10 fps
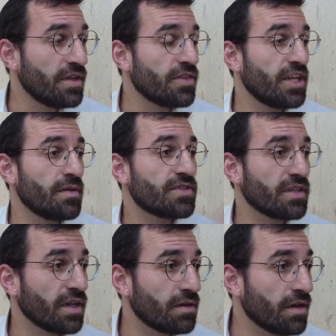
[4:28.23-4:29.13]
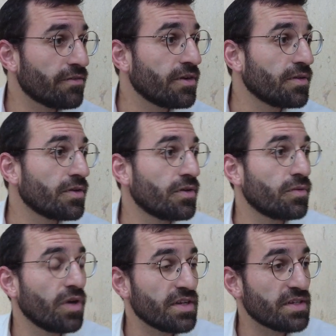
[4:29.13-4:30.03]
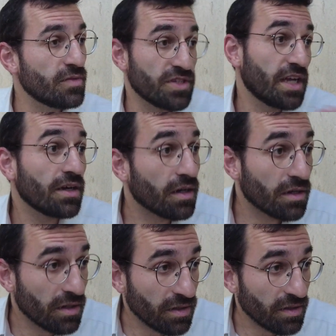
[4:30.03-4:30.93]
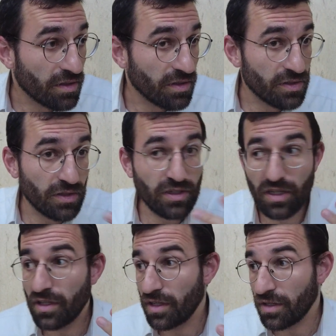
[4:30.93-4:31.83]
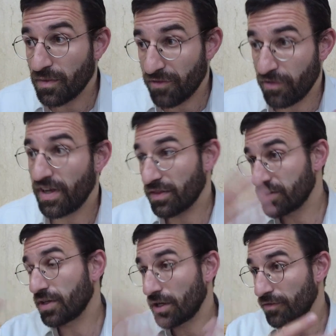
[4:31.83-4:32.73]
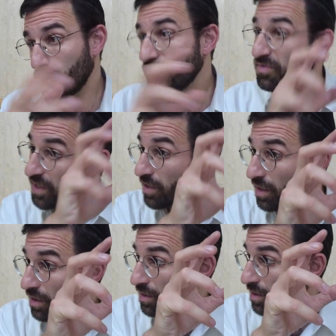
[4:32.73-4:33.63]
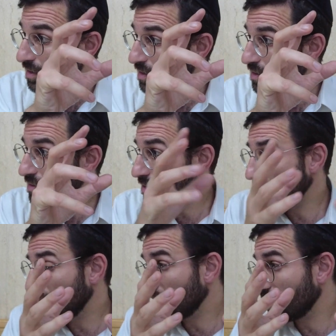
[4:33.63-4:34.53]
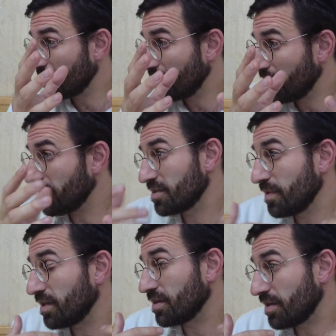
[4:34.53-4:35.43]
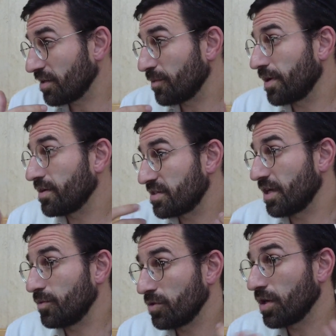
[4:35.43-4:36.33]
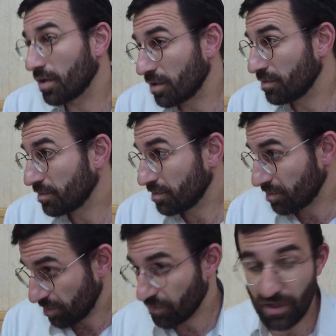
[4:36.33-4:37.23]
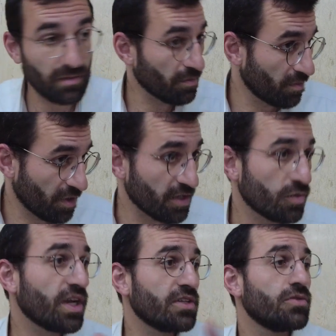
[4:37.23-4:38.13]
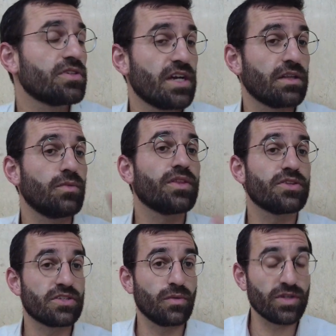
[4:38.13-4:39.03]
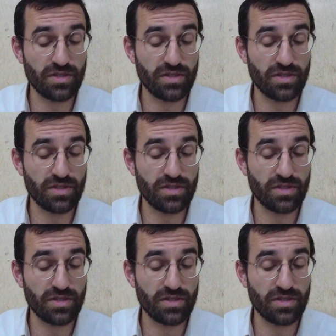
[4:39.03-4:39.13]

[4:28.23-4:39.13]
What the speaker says: the name of Sancherev was not Gog. So clearly, from the fact that Sancherev could have been Gog, so clearly it doesn't mean that your parents named you Gog, right? Okay, so we'll get to exactly what's the